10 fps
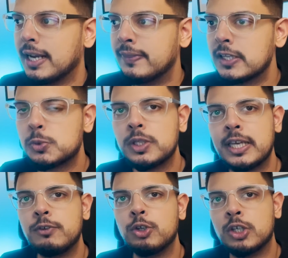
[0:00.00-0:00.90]
And this will
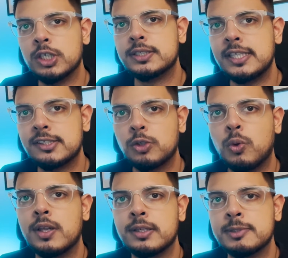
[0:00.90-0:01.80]
give you good, decent
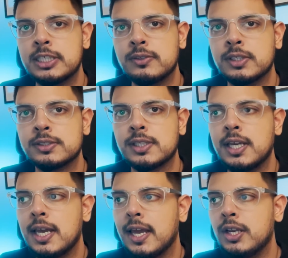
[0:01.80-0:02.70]
quality materials,
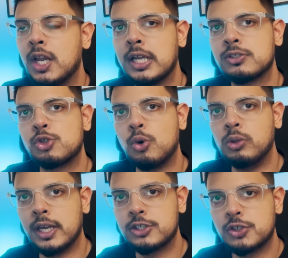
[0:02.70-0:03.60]
not so
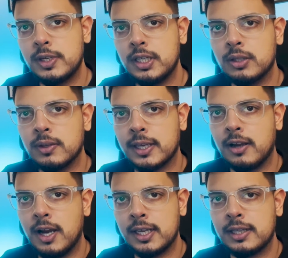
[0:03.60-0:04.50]
luxury like
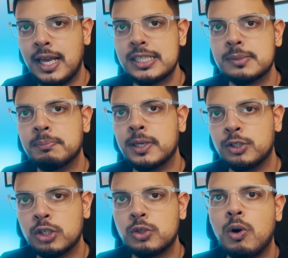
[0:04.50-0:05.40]
high class,
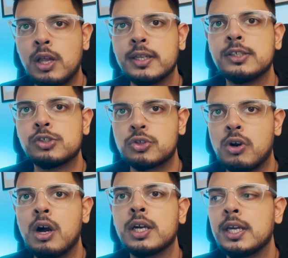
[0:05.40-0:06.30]
but good quality,
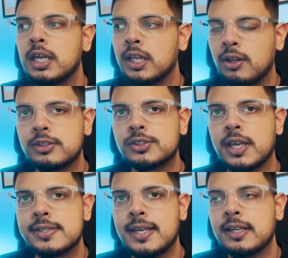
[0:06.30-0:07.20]
strong, looks
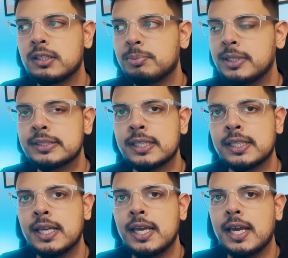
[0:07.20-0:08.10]
aesthetically pleasing.